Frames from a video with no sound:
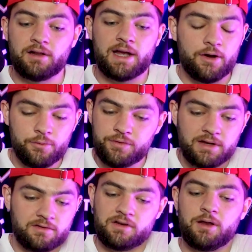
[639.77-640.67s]
Like, I don't think
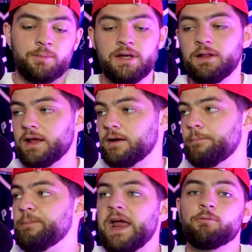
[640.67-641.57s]
this is going to be like a
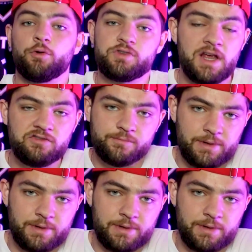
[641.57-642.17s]
main rotation